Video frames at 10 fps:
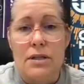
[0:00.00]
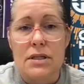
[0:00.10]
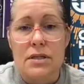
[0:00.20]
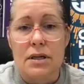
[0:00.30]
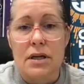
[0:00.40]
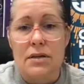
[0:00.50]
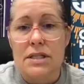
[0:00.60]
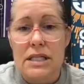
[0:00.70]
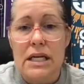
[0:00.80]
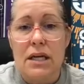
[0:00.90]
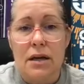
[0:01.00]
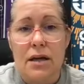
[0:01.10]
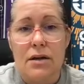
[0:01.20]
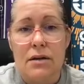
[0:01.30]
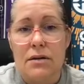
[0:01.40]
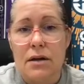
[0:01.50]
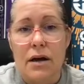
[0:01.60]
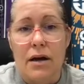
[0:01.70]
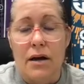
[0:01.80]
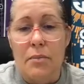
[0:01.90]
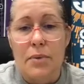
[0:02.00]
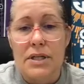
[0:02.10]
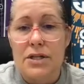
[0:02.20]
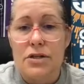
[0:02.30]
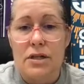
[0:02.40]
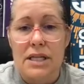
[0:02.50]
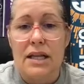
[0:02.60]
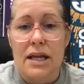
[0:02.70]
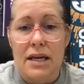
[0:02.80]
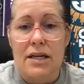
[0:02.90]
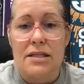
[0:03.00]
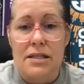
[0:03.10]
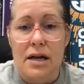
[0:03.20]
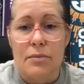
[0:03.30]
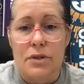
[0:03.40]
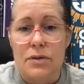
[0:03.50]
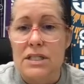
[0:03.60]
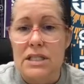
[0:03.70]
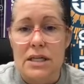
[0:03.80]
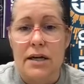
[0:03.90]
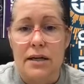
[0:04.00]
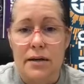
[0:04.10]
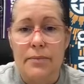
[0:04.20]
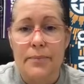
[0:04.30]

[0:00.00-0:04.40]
to get seen and potentially take that next step. So it's exciting.